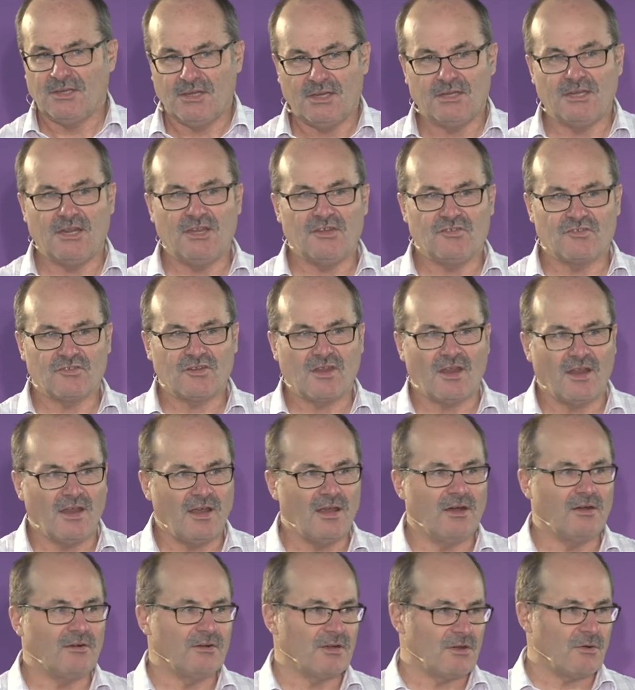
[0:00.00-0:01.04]
and each
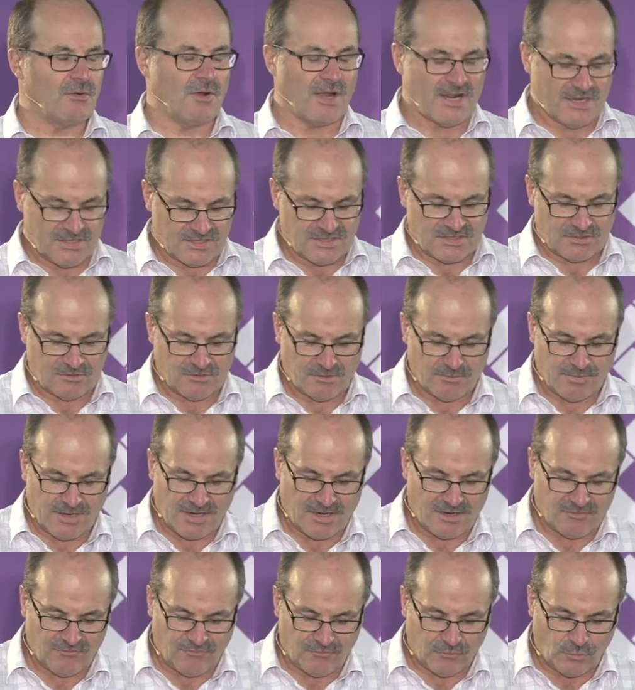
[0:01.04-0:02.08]
cow equates to
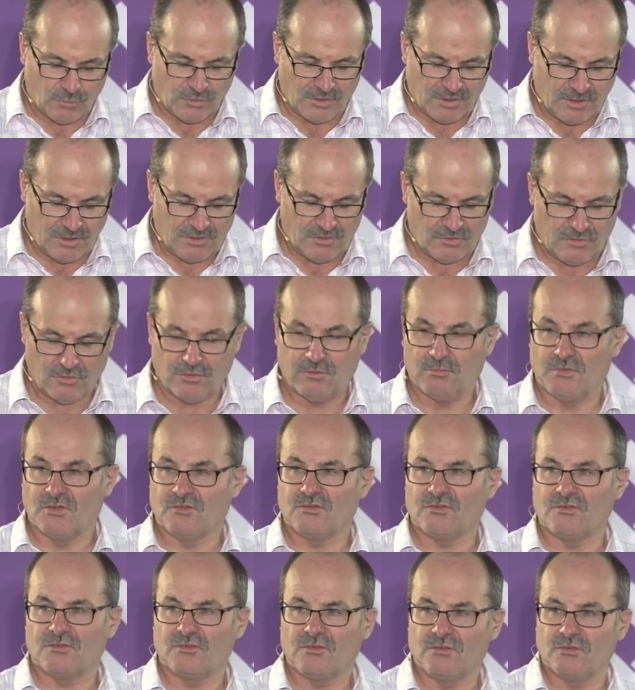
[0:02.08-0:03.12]
about 14 humans
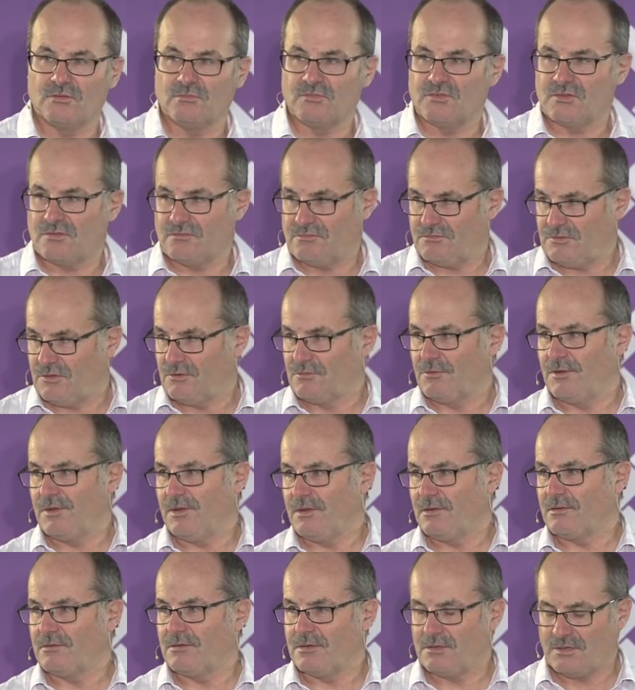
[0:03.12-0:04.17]
in terms of
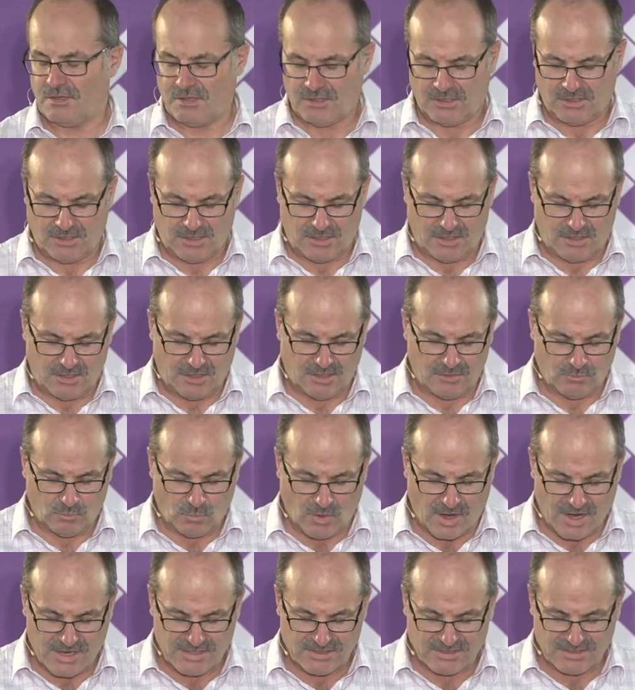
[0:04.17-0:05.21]
urea and
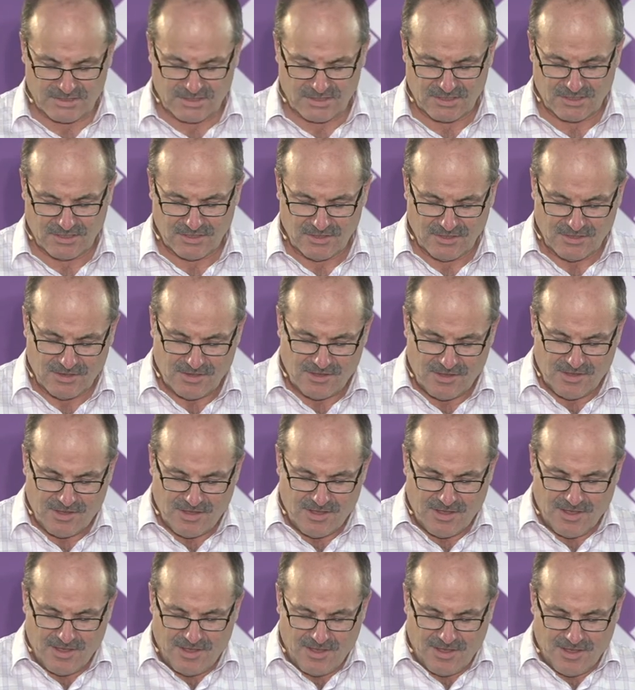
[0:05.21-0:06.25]
waste.
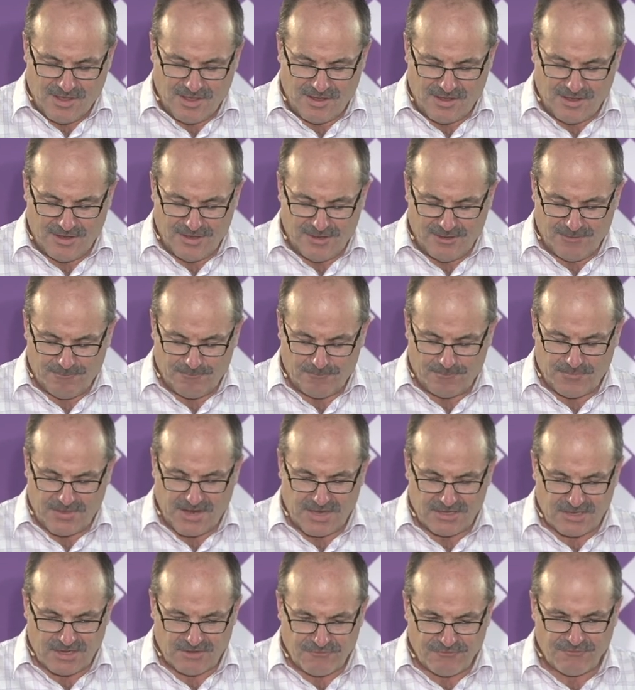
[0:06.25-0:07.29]

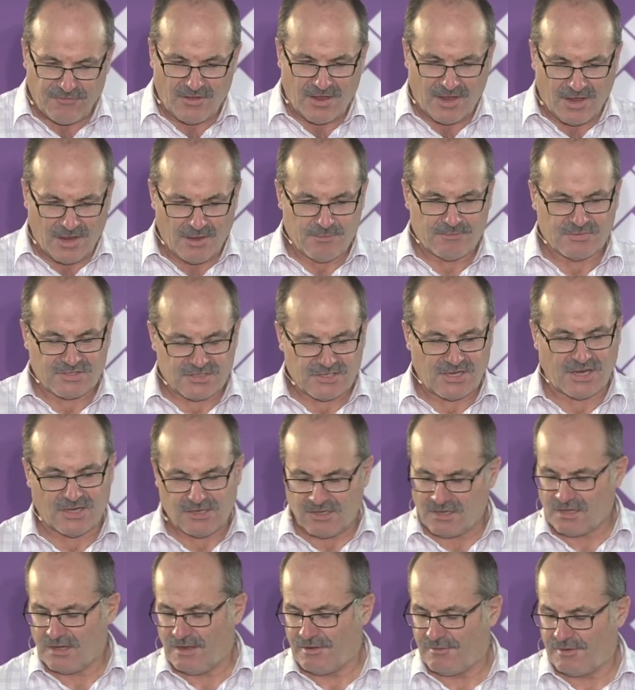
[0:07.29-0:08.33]
And our farm
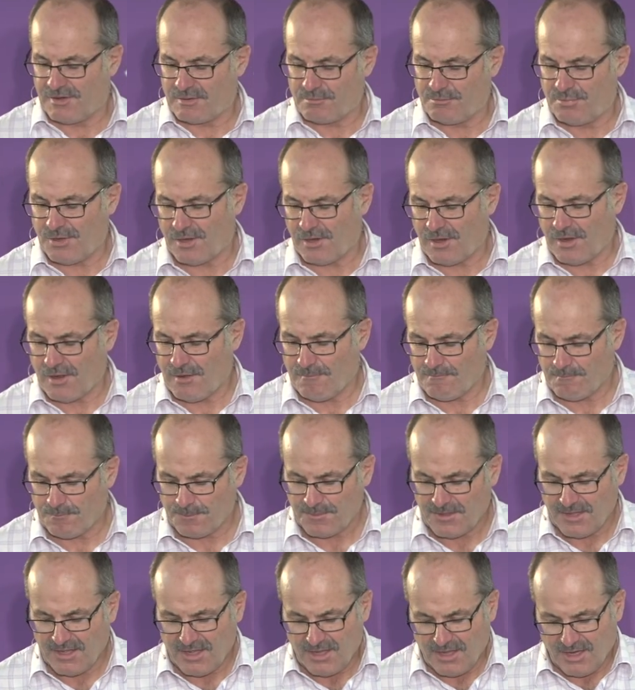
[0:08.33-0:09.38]
started going bigger,
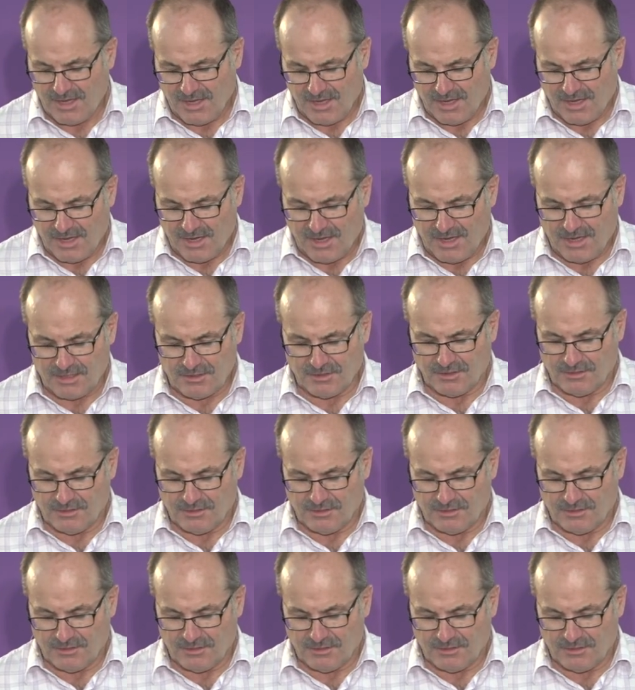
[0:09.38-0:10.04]
and